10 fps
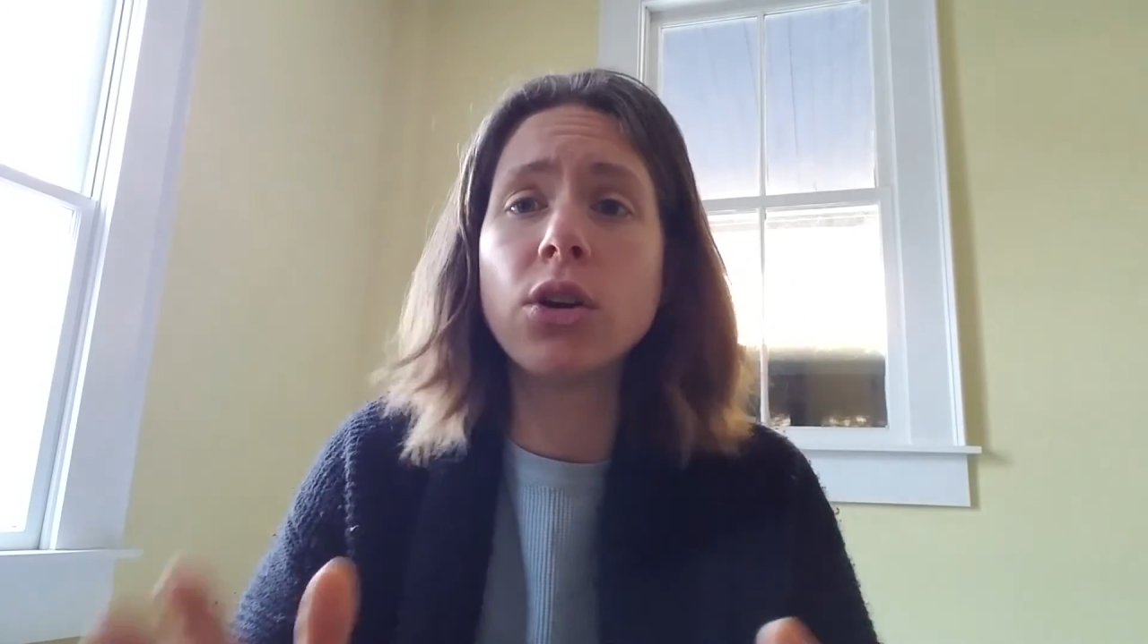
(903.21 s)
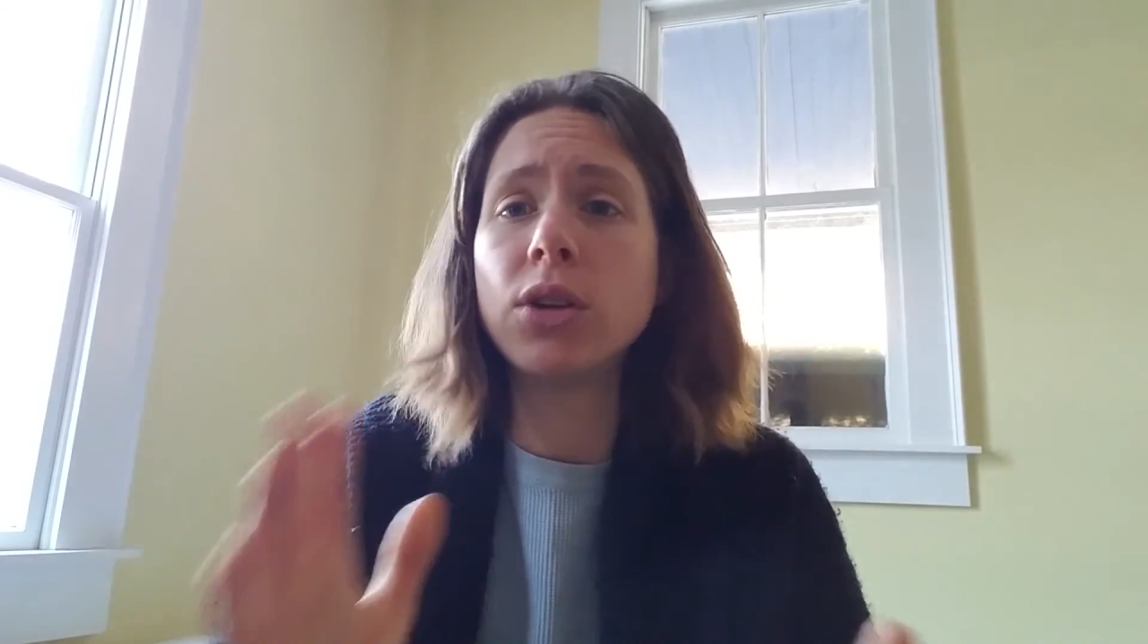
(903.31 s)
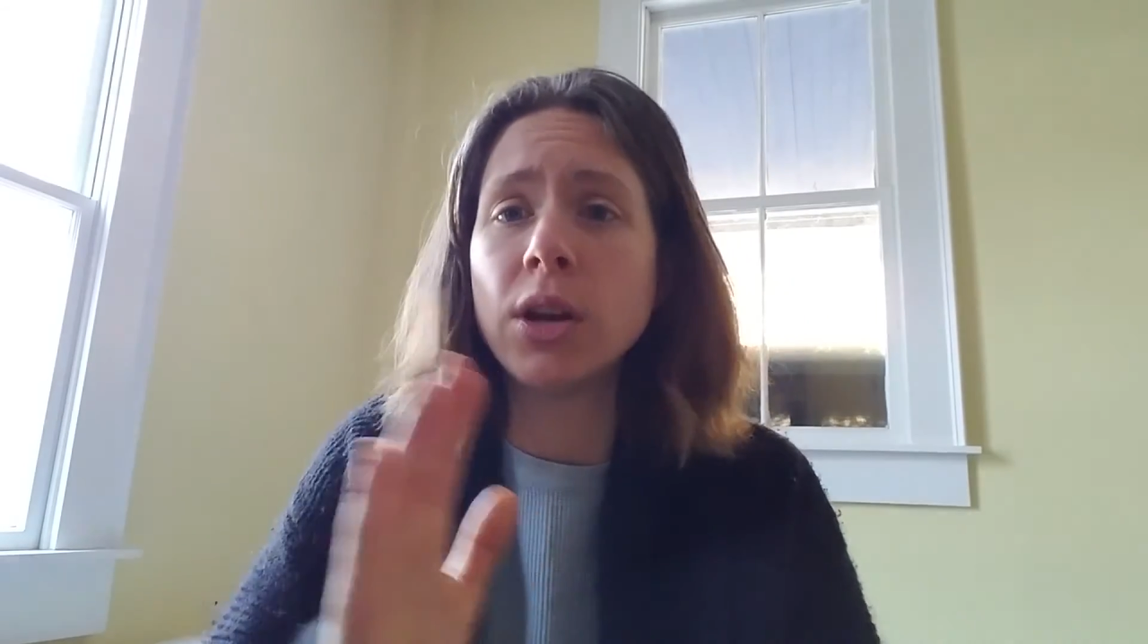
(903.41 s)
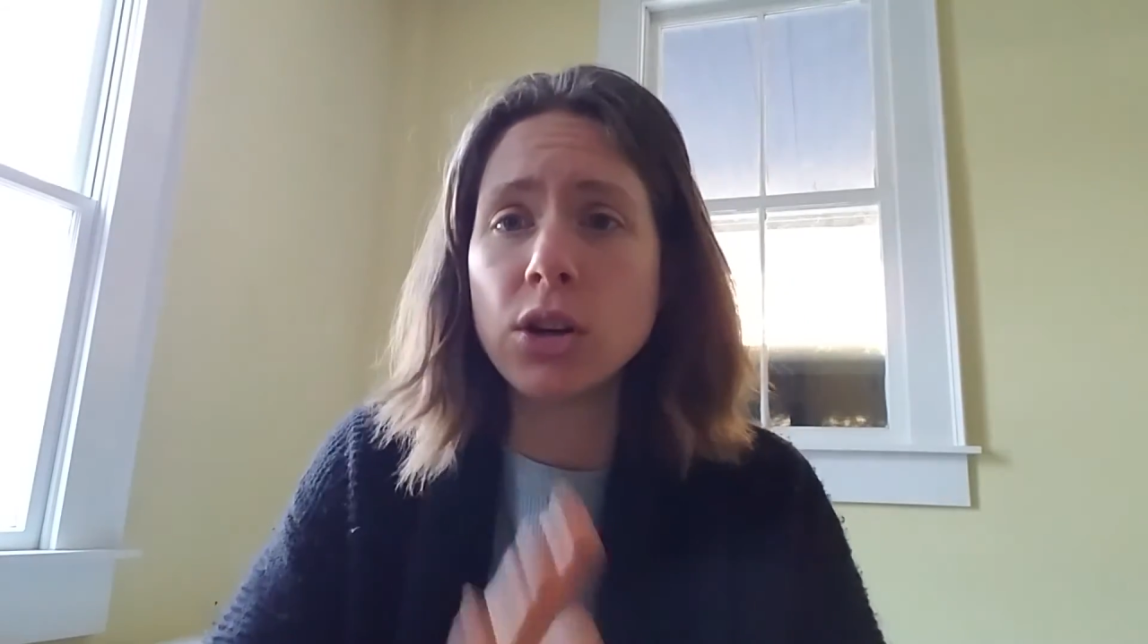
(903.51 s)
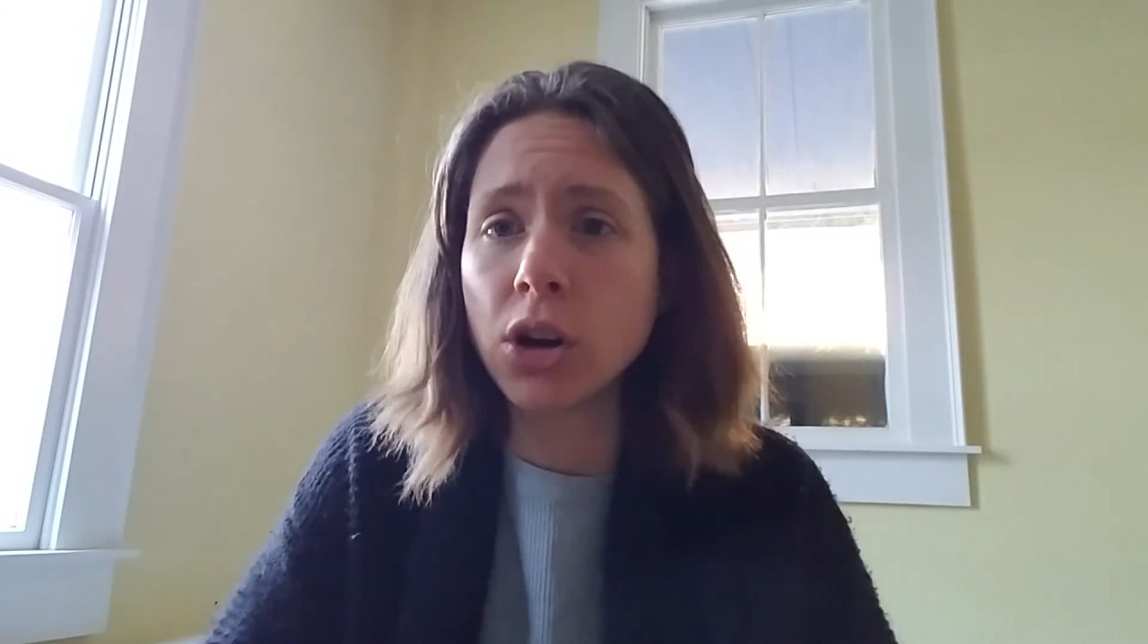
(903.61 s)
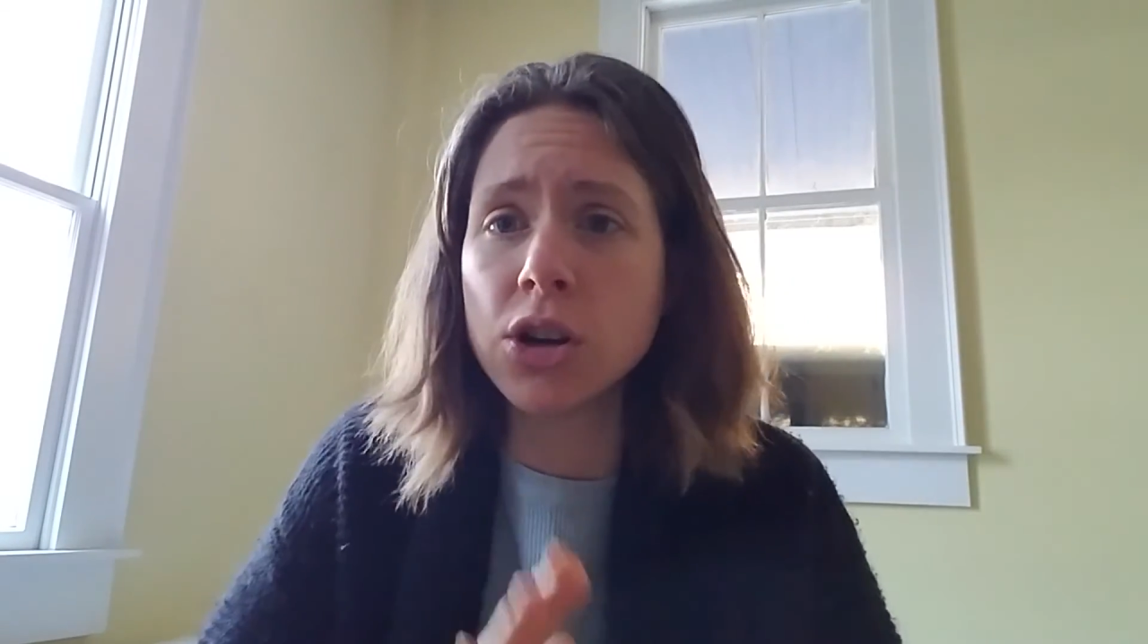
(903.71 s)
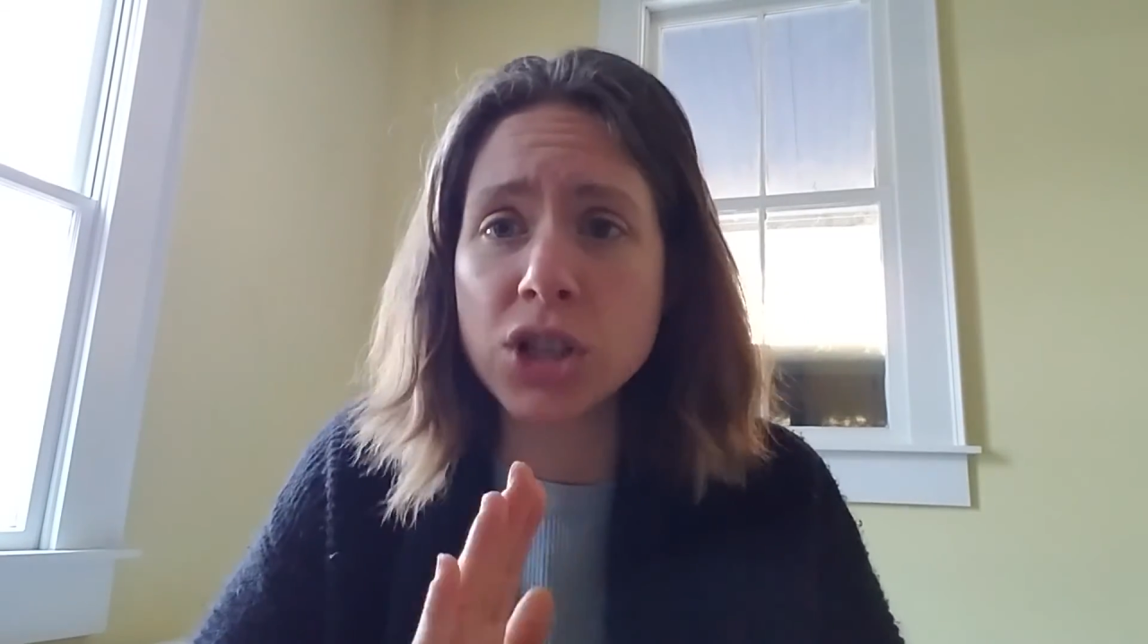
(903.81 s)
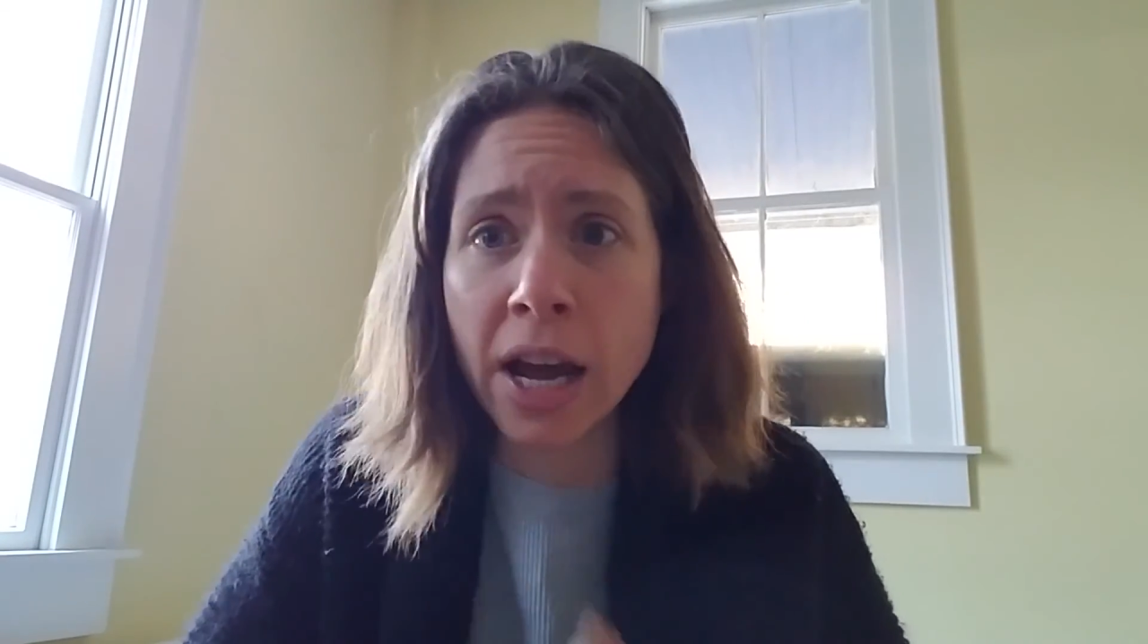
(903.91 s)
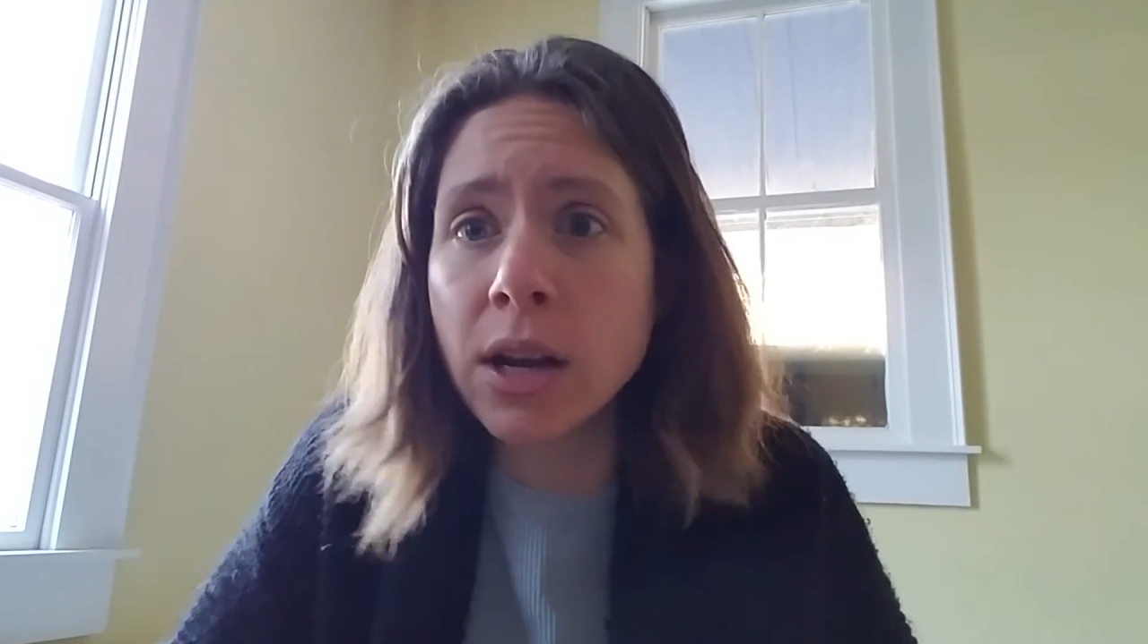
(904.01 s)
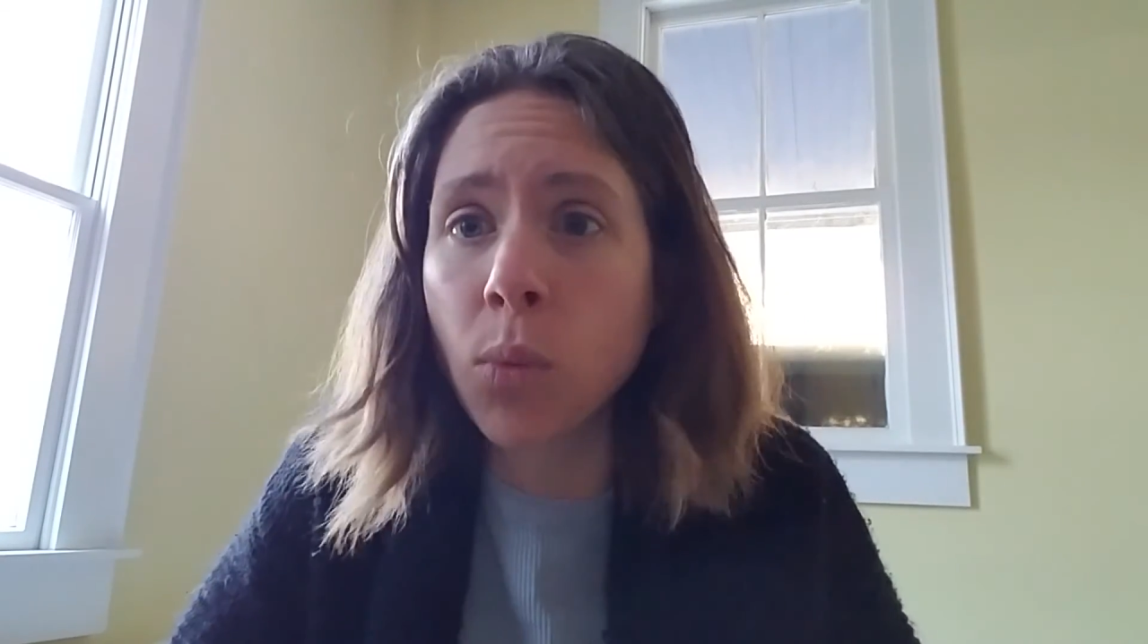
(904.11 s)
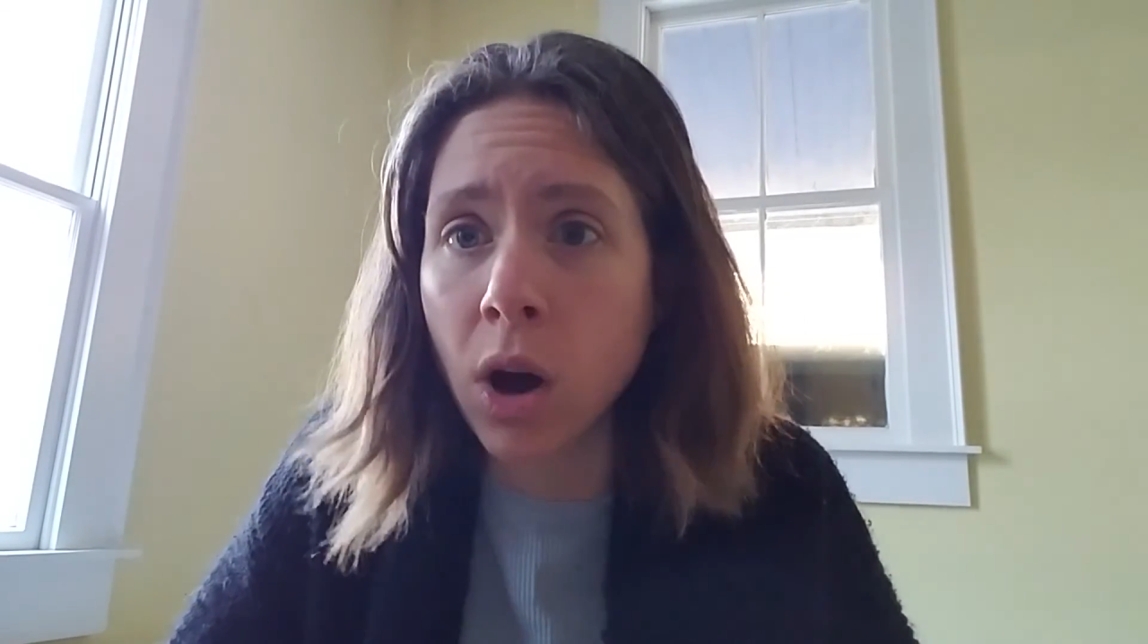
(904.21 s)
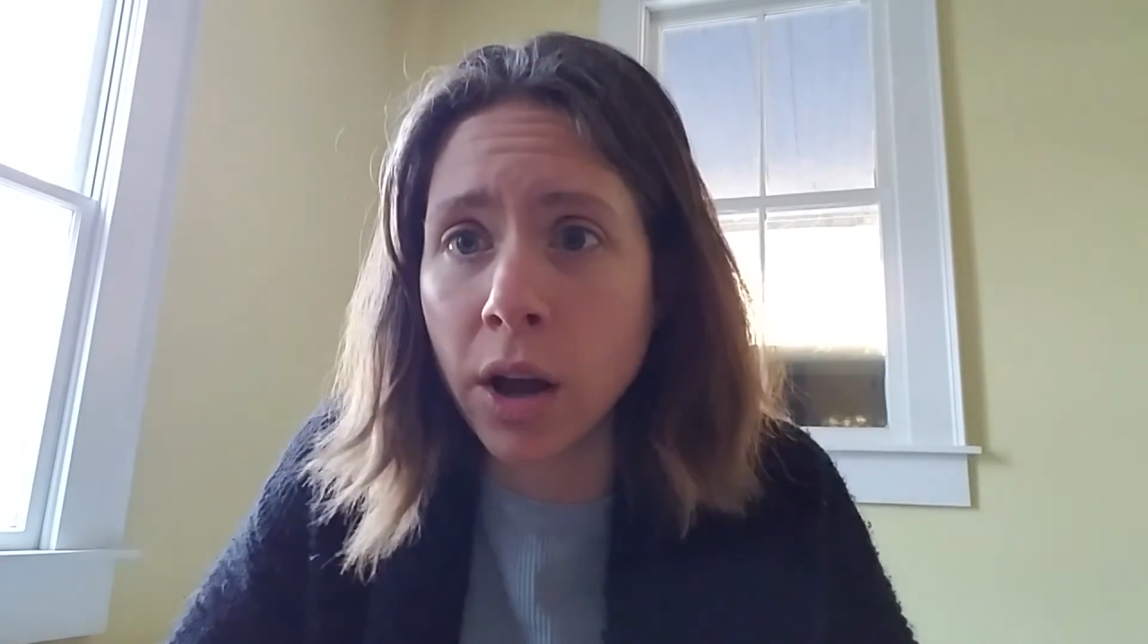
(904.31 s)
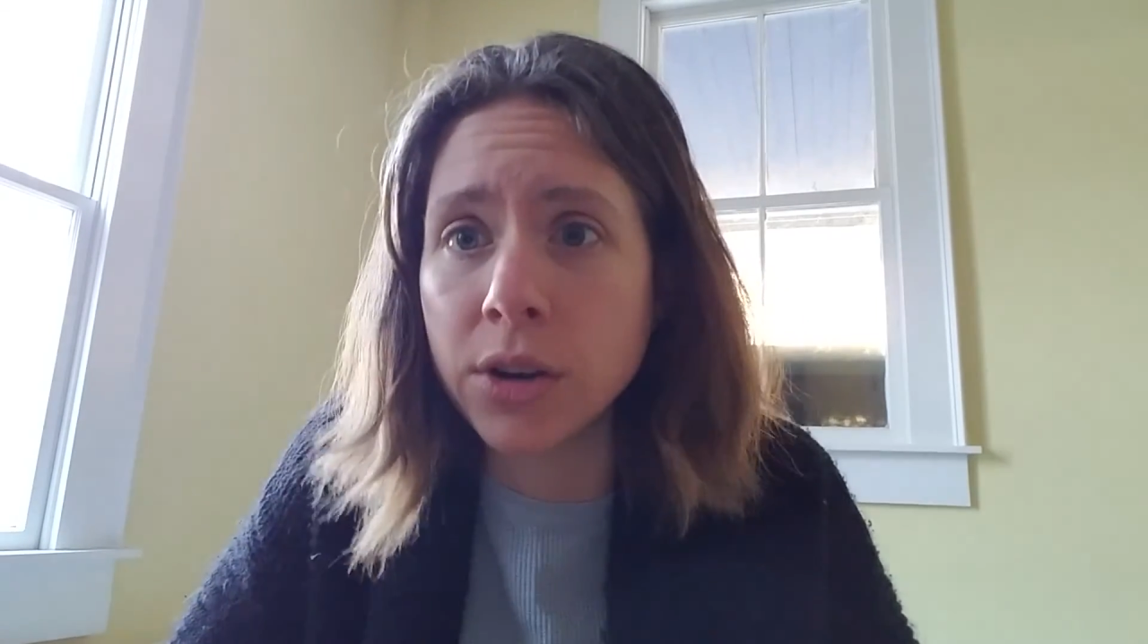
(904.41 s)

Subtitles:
encourage anyone